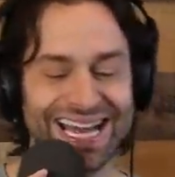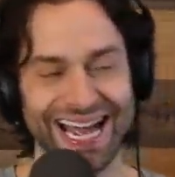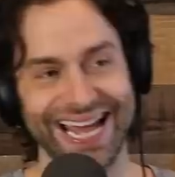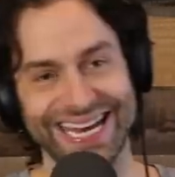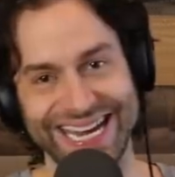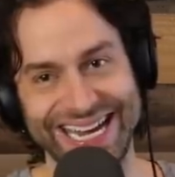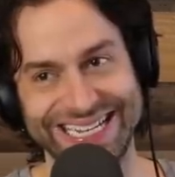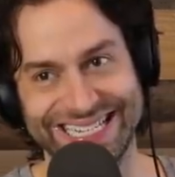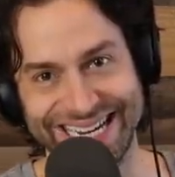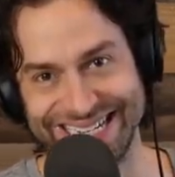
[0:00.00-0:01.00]
And he
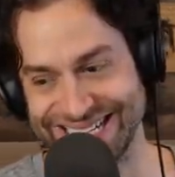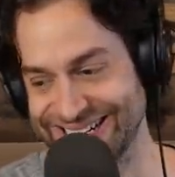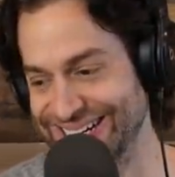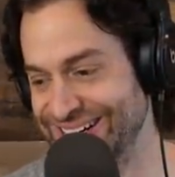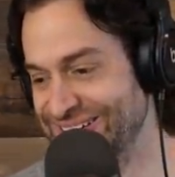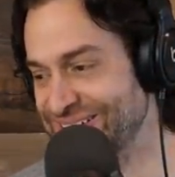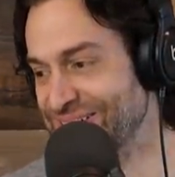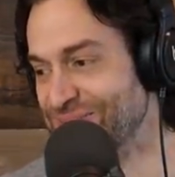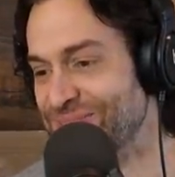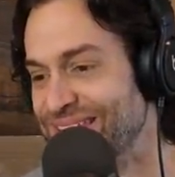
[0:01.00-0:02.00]
eats it, dude.
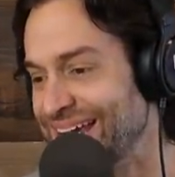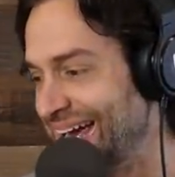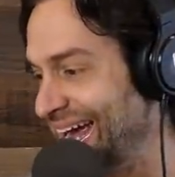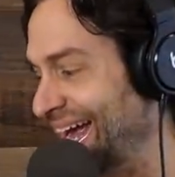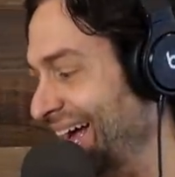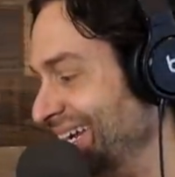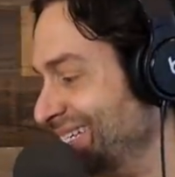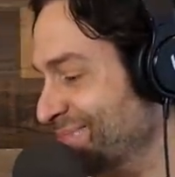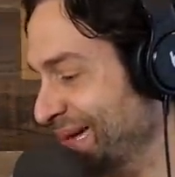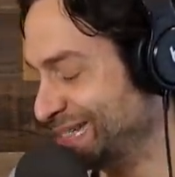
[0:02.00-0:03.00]
And
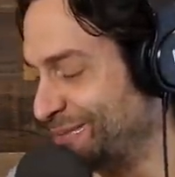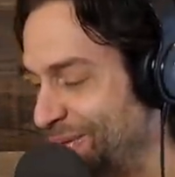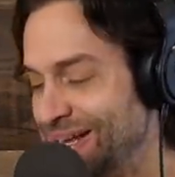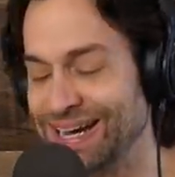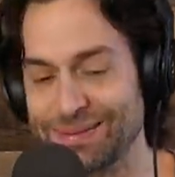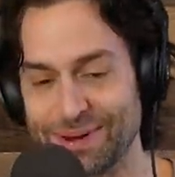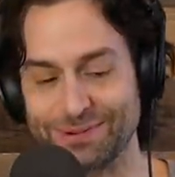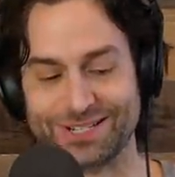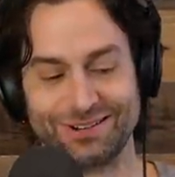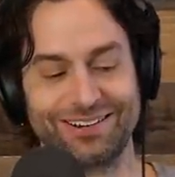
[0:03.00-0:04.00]
he's miserable eating it, but it
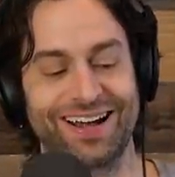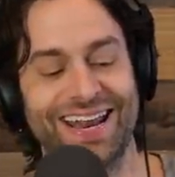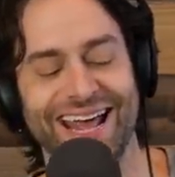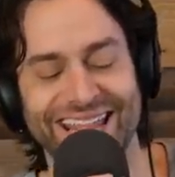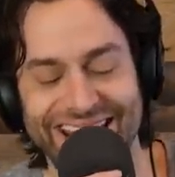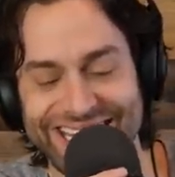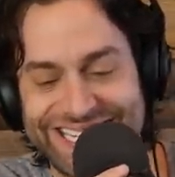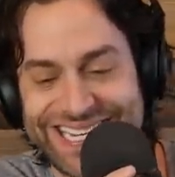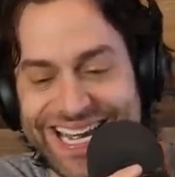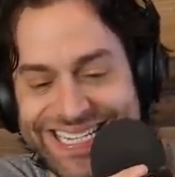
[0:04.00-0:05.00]
was so good. And then he
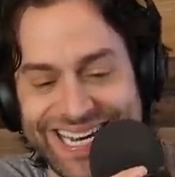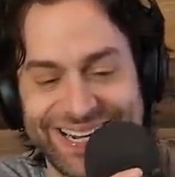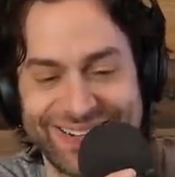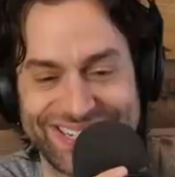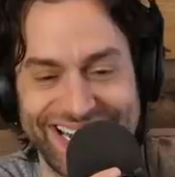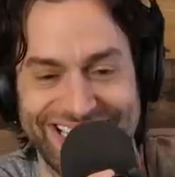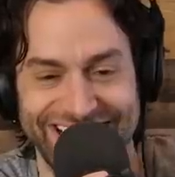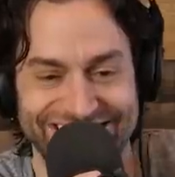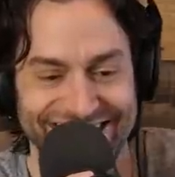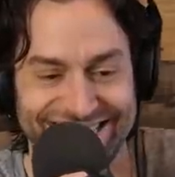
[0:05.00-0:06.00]
says, he goes like
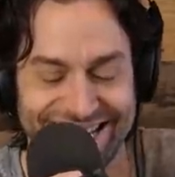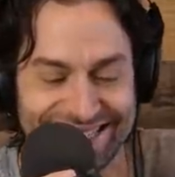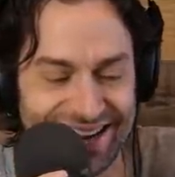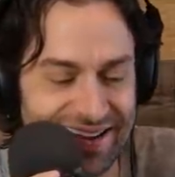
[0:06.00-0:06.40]
this. He says,